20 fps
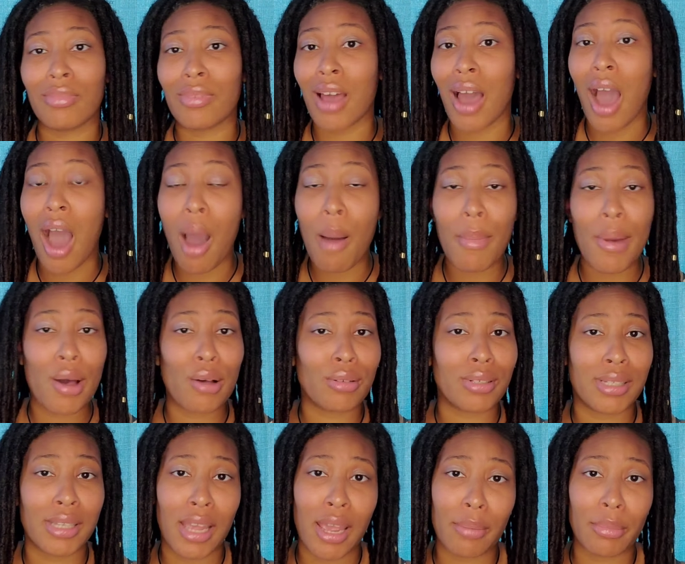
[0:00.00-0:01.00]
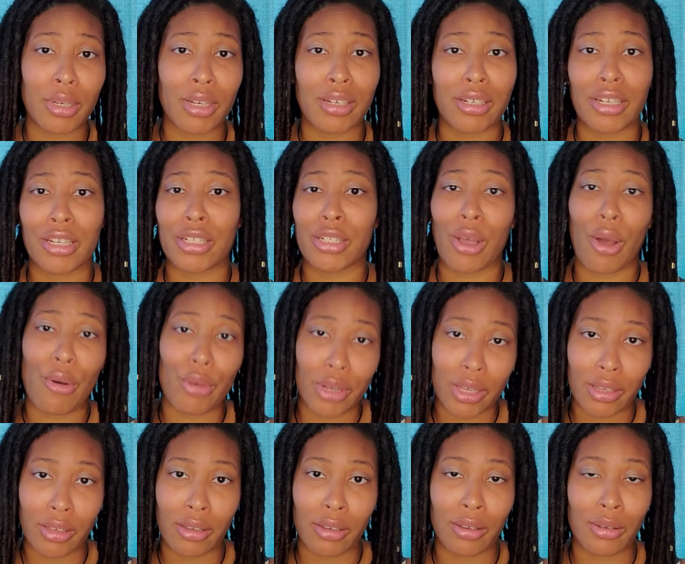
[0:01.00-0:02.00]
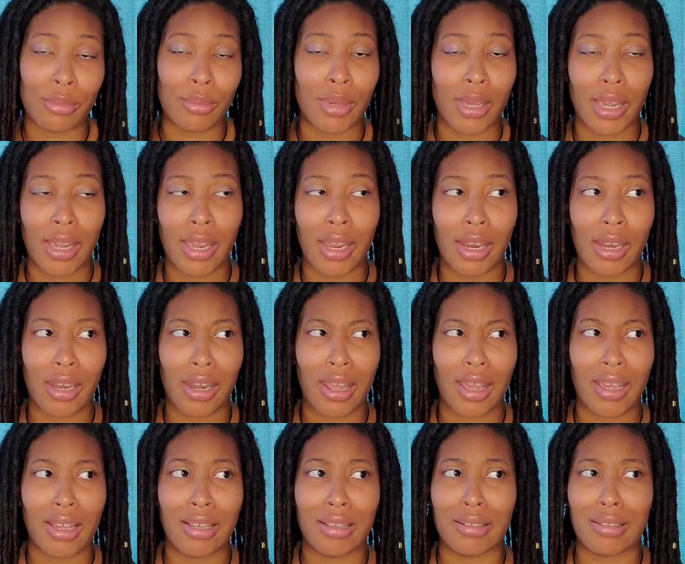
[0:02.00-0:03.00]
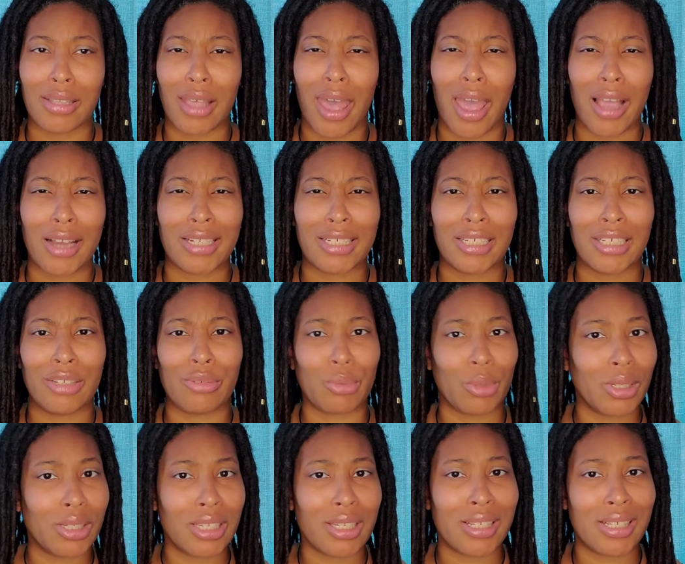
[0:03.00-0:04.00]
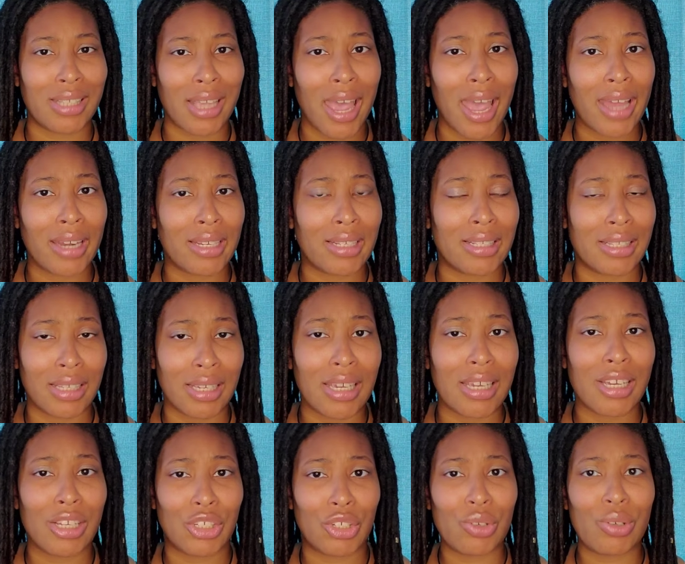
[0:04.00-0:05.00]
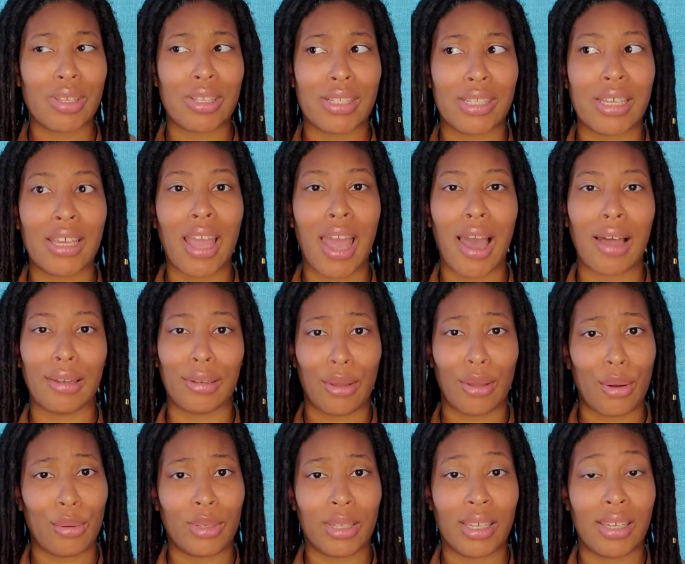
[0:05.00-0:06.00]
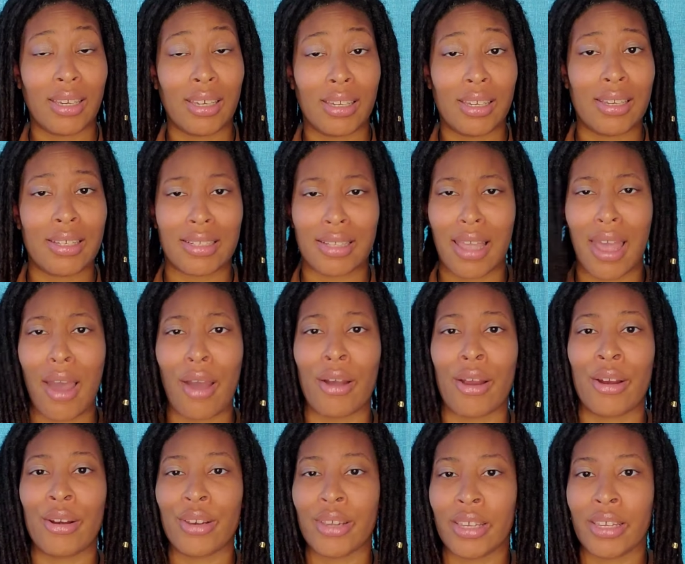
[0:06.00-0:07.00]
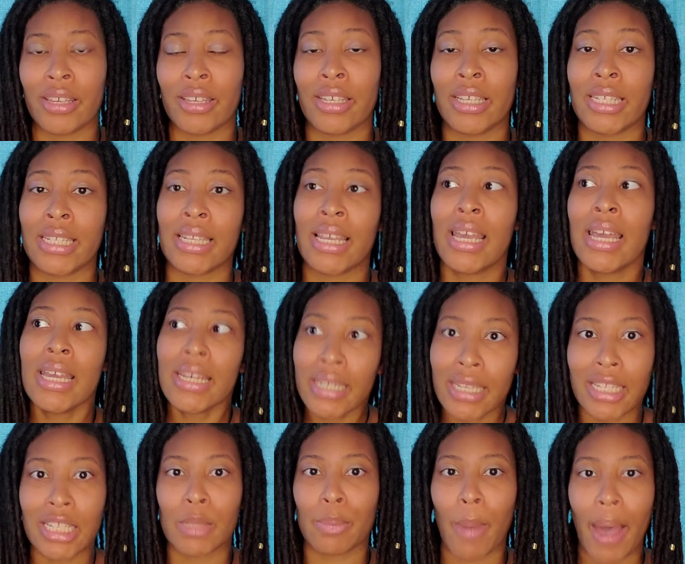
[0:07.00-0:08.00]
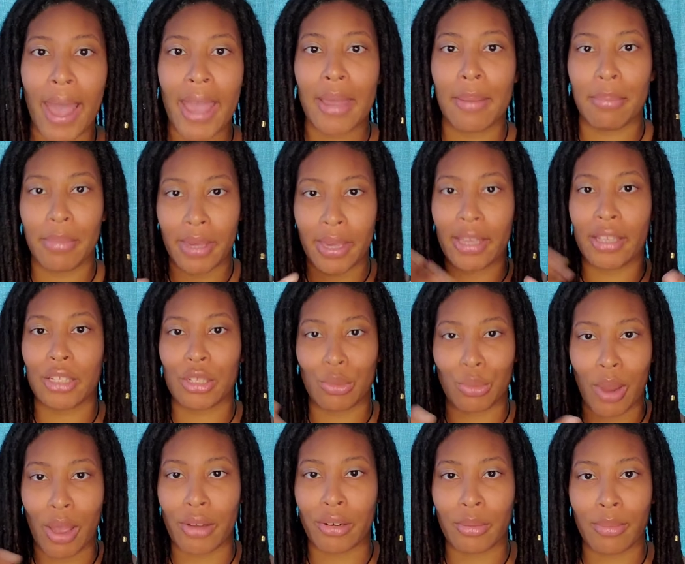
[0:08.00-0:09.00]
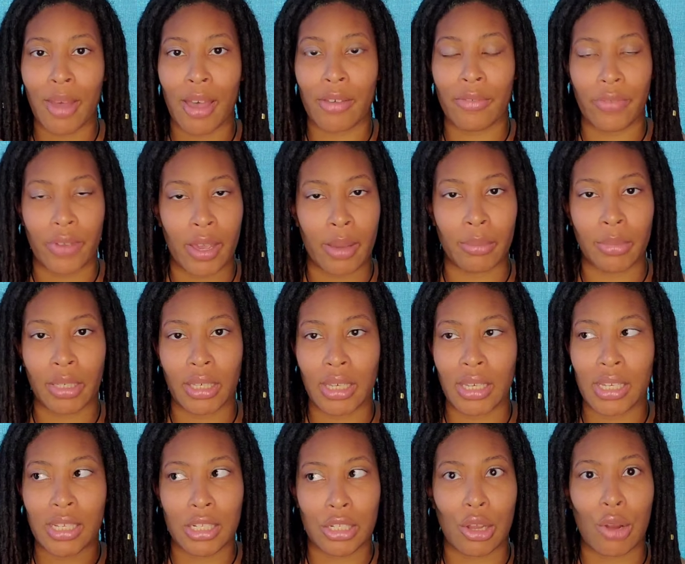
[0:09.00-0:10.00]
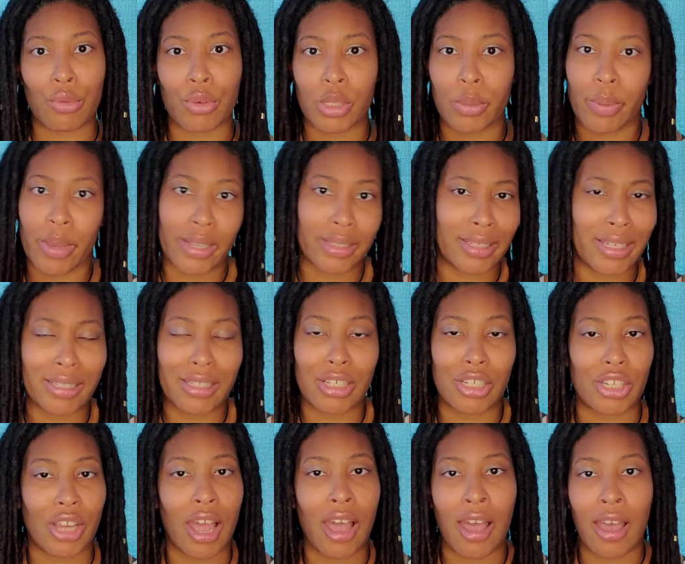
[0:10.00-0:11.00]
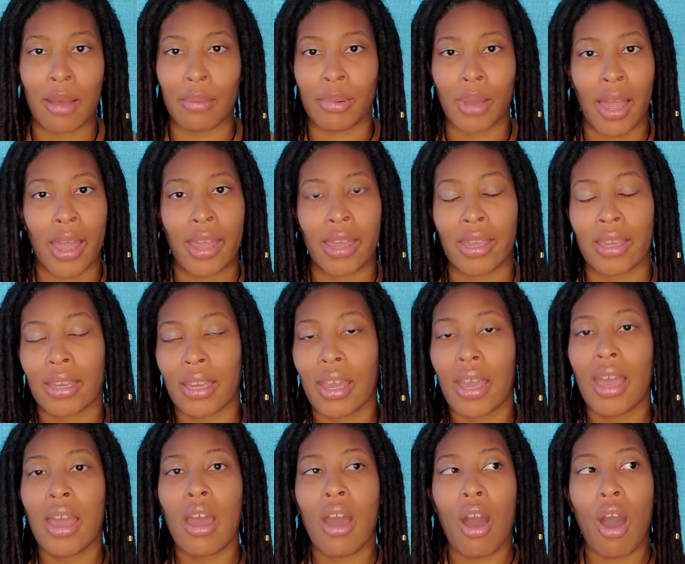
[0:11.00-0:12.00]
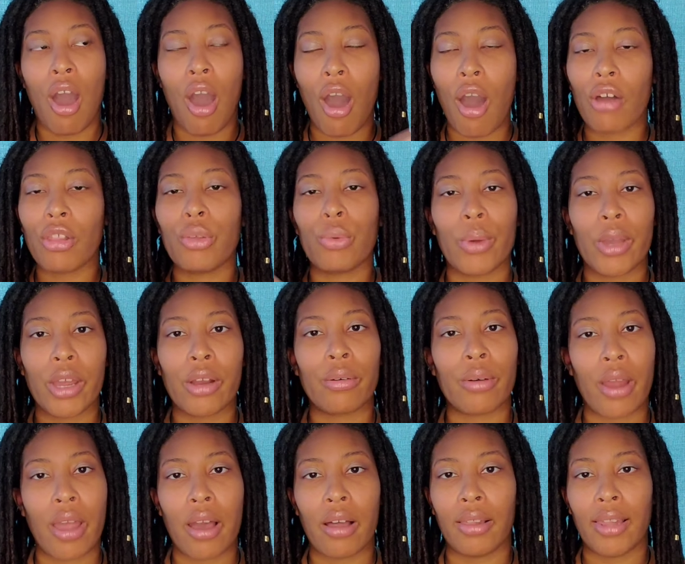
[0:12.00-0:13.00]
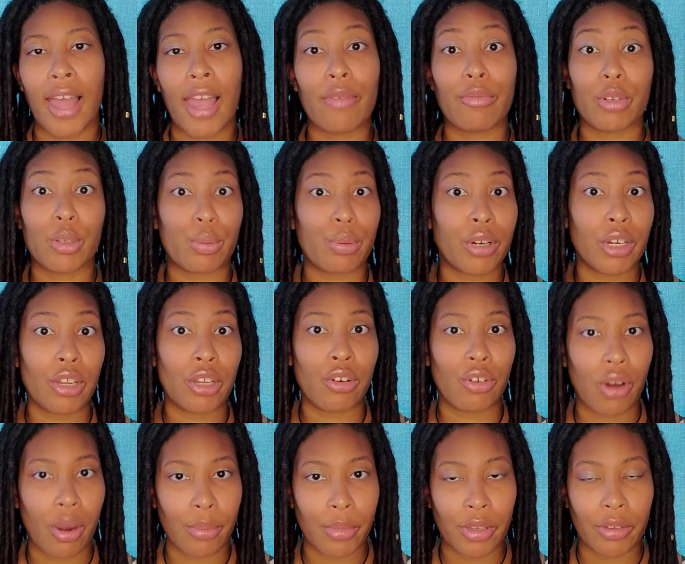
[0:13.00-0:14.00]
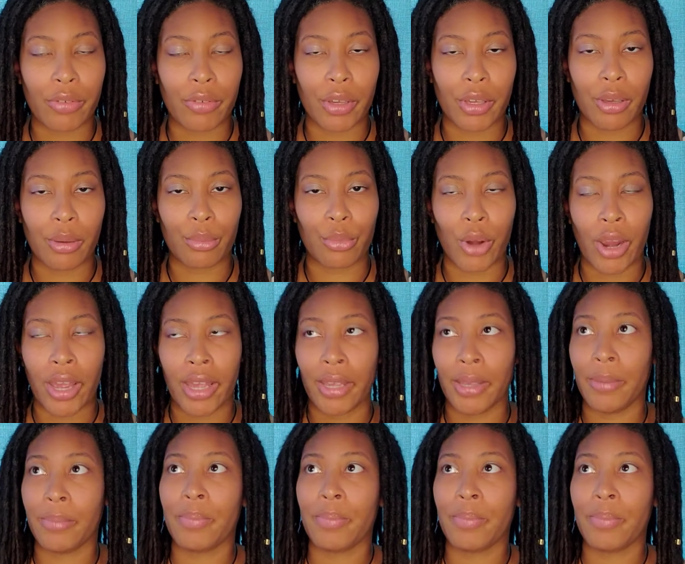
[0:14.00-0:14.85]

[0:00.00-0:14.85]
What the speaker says: almost damn near disowning him, and it's actually really sad to see, because you can see how lonely he is and how hurt he is. Despite being surrounded by family, he gets no respect at the job. Like, all the way around, life is pretty crummy for him, right?